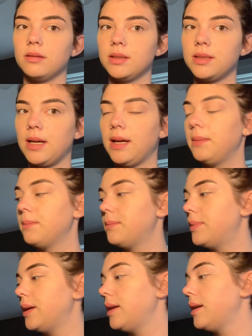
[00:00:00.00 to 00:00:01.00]
all the time.
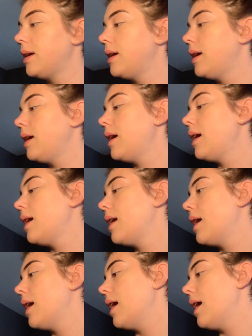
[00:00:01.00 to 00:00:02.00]
But
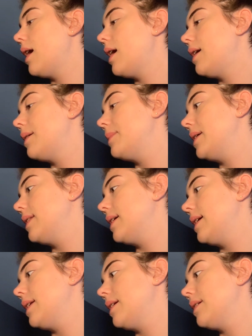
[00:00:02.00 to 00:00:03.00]
and
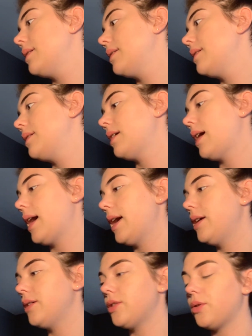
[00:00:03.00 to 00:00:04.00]
then
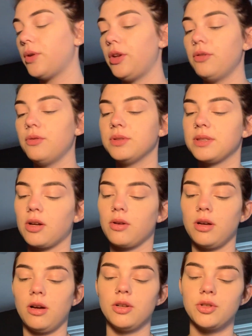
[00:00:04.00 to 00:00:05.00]
I don't use
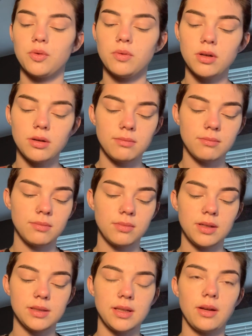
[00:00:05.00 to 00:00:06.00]
contour
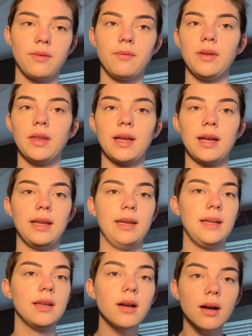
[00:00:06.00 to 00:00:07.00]
because I don't feel like I
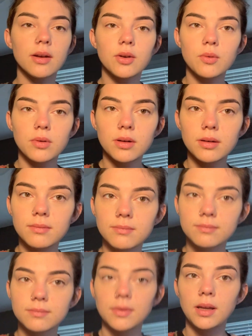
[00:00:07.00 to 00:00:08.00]
need contour.
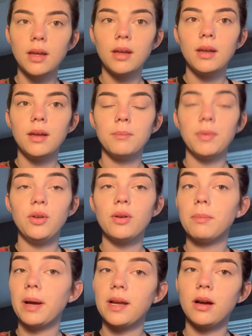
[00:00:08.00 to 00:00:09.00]
But you
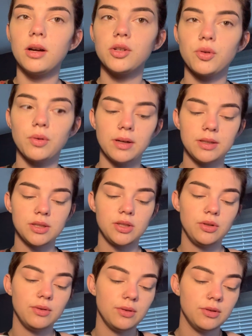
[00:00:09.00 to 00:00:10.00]
can buy contour and
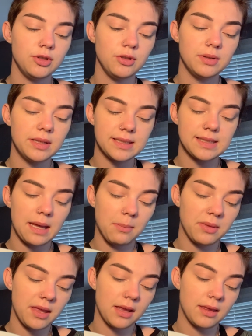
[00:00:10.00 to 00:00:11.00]
just do the same
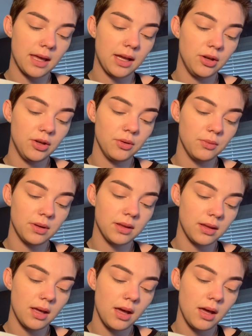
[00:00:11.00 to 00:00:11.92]
thing that you do with